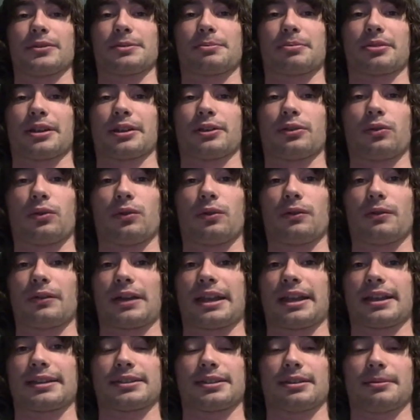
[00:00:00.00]
pretty cool, I
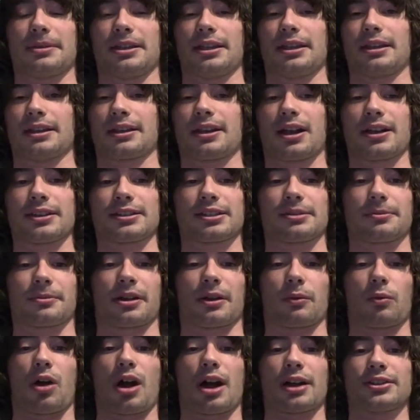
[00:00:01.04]
guess, to be a customer
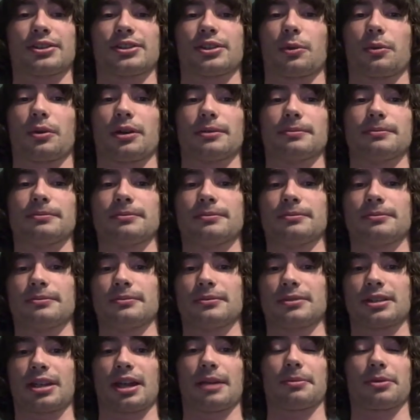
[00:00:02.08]
and watch someone
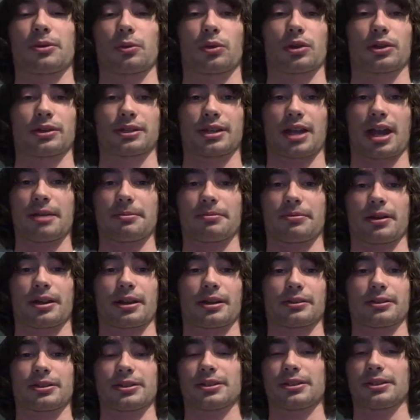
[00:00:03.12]
type the word
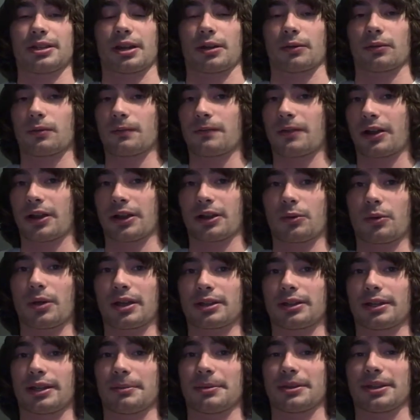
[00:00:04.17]
typewriter just very quickly.